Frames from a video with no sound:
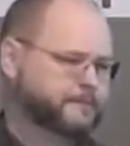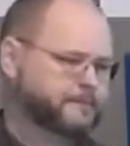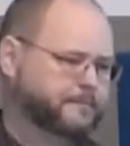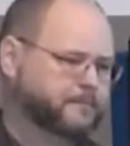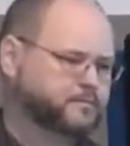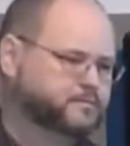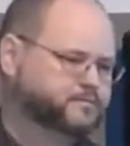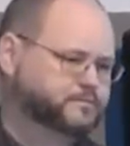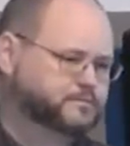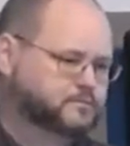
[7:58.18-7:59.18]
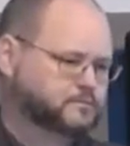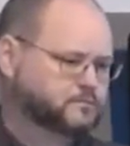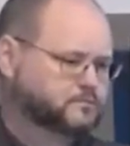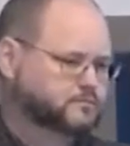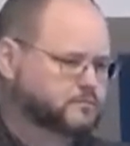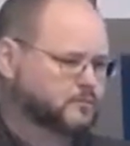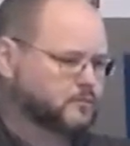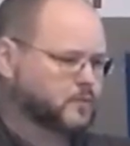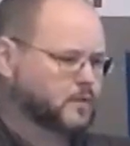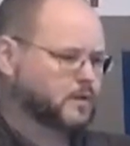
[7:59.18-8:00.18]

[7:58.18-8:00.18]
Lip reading: (no one is talking)